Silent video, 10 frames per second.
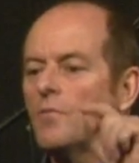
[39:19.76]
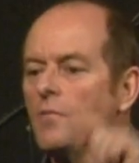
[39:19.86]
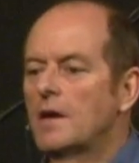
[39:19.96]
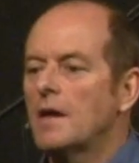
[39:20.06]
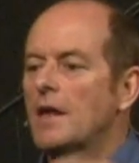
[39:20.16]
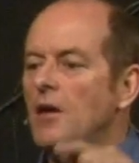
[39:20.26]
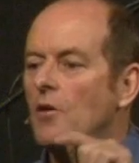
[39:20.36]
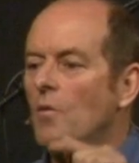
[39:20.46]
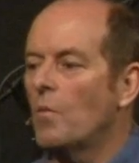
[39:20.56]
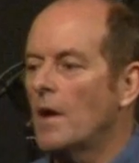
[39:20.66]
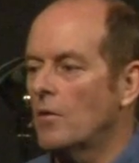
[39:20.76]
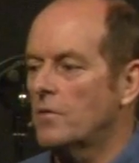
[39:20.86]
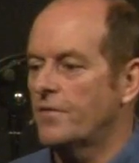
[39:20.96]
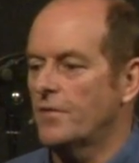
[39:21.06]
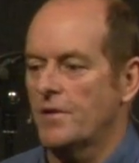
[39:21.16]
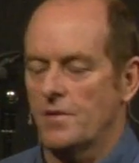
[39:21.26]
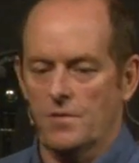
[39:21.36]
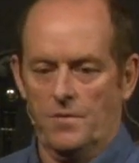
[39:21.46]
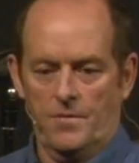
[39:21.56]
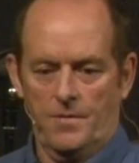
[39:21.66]
really well for you,
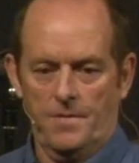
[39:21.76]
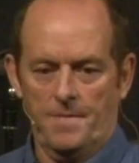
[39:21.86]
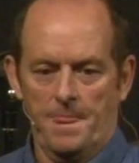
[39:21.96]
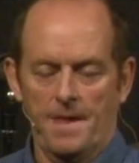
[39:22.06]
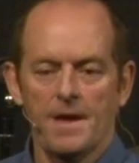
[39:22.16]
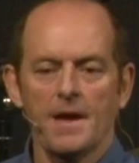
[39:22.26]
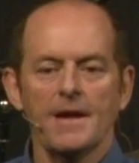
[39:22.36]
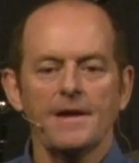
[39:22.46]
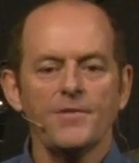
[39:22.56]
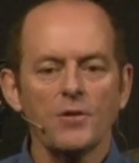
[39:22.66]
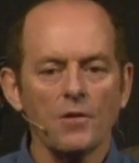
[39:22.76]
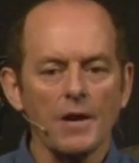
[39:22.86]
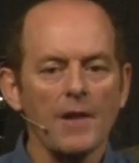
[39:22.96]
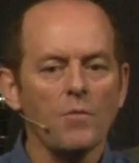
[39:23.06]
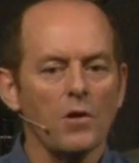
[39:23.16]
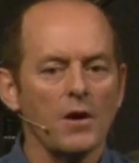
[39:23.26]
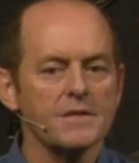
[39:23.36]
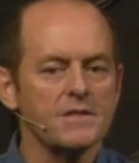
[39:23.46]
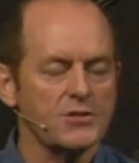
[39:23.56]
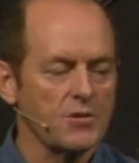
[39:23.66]
if you're in a work
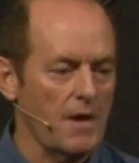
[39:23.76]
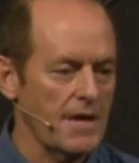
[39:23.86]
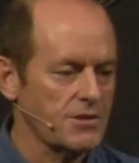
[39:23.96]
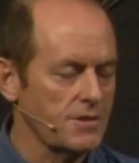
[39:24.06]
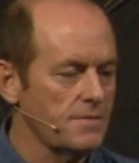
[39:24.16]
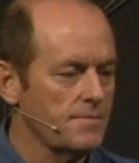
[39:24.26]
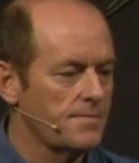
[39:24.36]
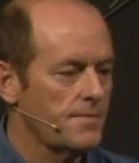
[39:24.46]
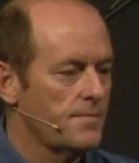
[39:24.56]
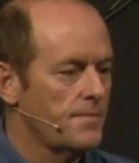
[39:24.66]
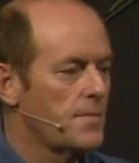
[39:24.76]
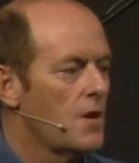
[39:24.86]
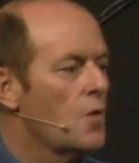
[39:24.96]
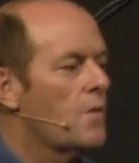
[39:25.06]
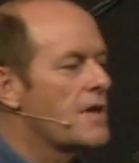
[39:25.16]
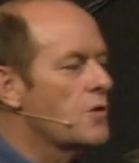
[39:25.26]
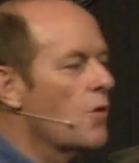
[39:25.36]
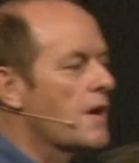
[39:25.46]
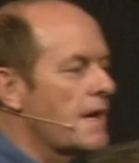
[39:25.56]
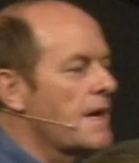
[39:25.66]
situation where you're
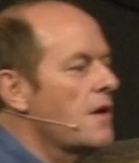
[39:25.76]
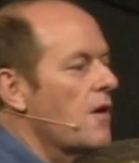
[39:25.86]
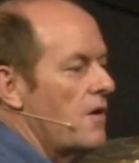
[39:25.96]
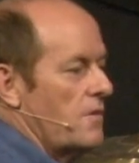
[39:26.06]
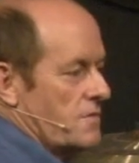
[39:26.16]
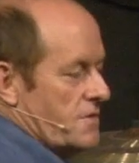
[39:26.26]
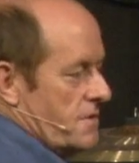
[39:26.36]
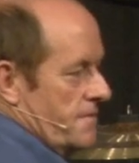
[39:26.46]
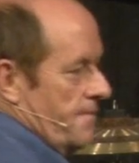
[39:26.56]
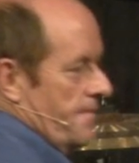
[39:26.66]
kicking goals,